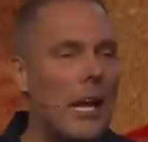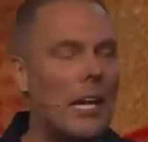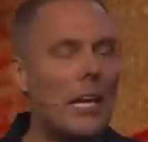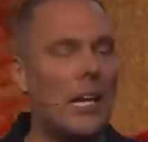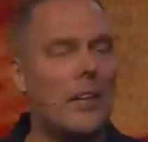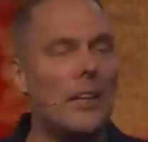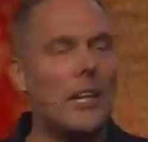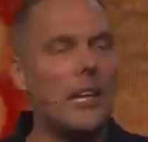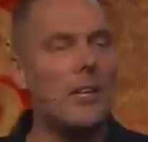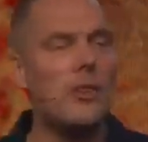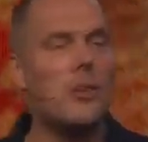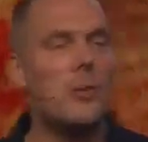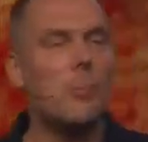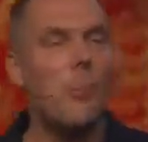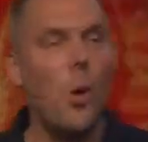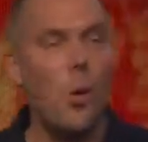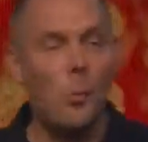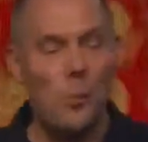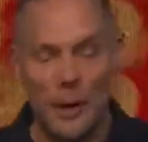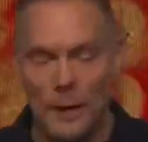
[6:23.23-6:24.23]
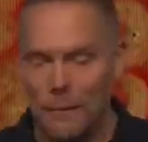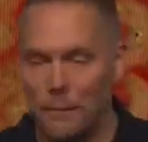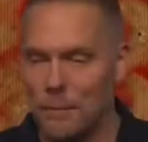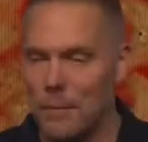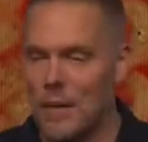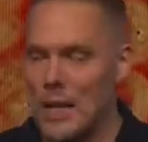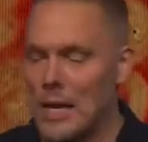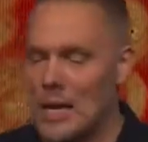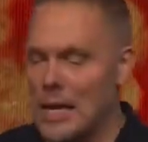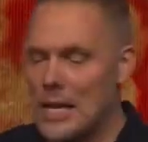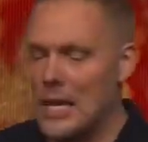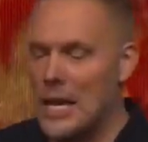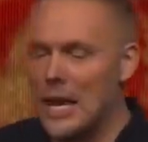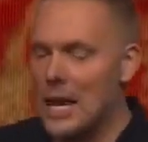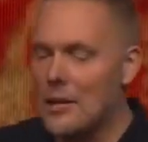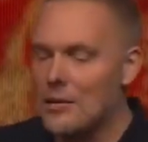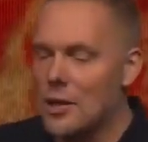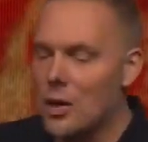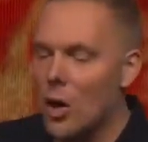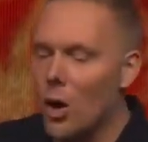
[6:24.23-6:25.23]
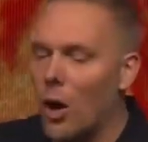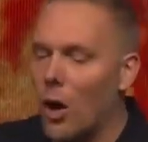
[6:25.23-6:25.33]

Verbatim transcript: And in this moment, he has an